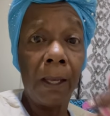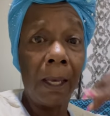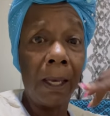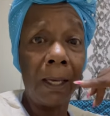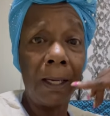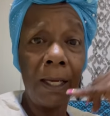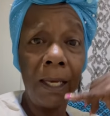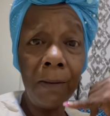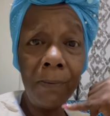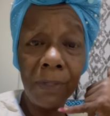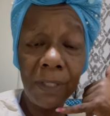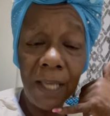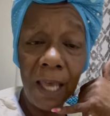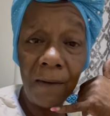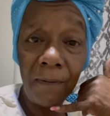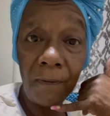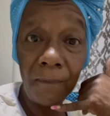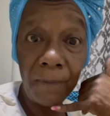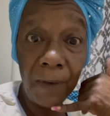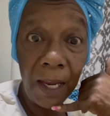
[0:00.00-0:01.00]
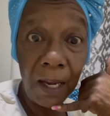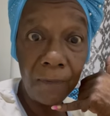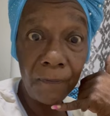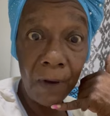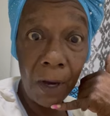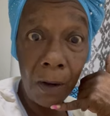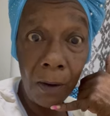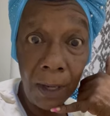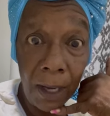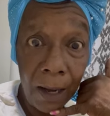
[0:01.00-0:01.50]
And he was having fake
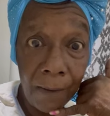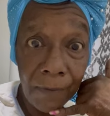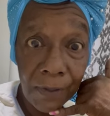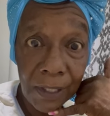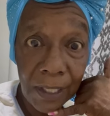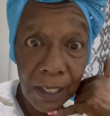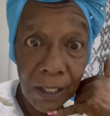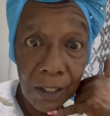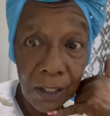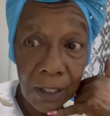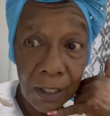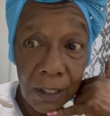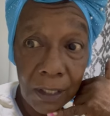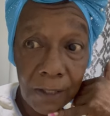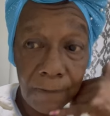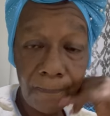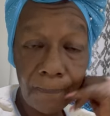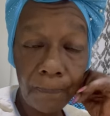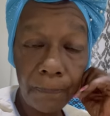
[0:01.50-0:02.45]
phone conversations.